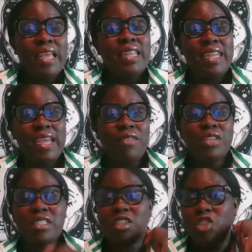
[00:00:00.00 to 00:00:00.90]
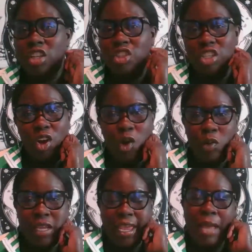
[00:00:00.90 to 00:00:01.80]
Now, this conjunction
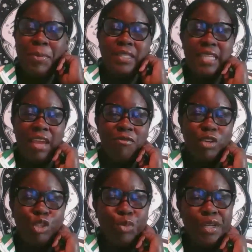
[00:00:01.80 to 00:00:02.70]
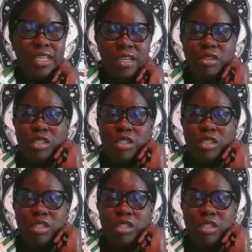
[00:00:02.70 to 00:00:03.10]
only happens every 20 years,